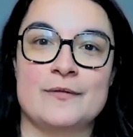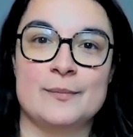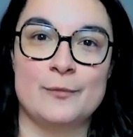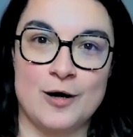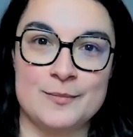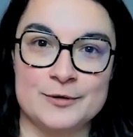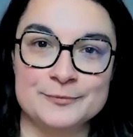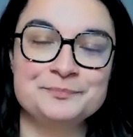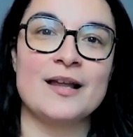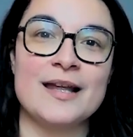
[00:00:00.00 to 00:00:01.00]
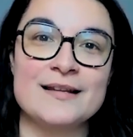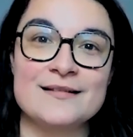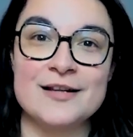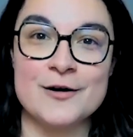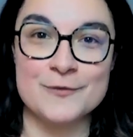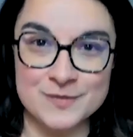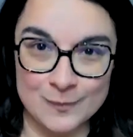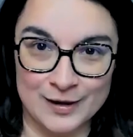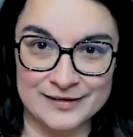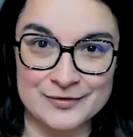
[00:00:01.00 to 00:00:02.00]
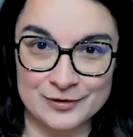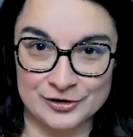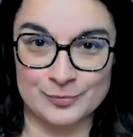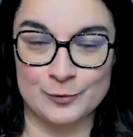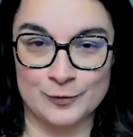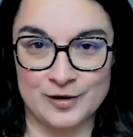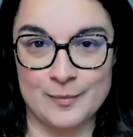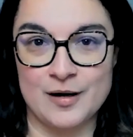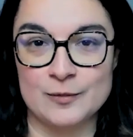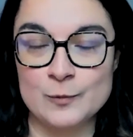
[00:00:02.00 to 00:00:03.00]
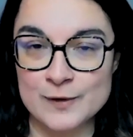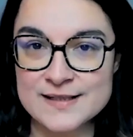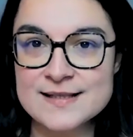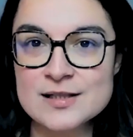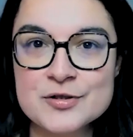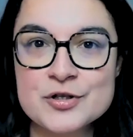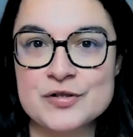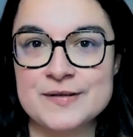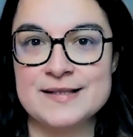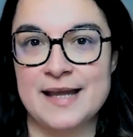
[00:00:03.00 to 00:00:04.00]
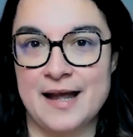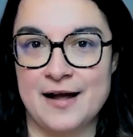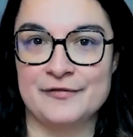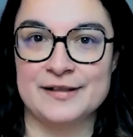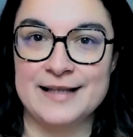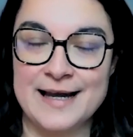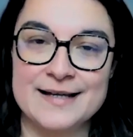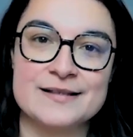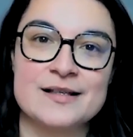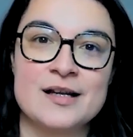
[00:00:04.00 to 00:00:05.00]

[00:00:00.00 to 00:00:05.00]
the problem. And they also wanted to learn more about what solutions they have at hand.